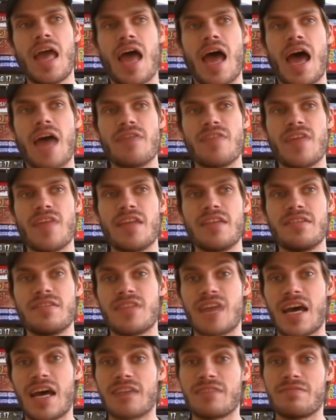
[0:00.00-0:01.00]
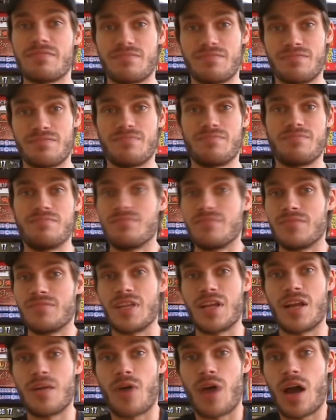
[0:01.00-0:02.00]
And then that,
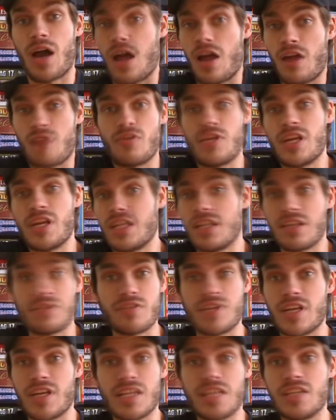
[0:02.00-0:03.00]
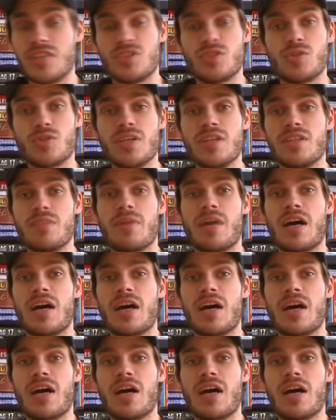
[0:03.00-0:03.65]
I really, really enjoyed them.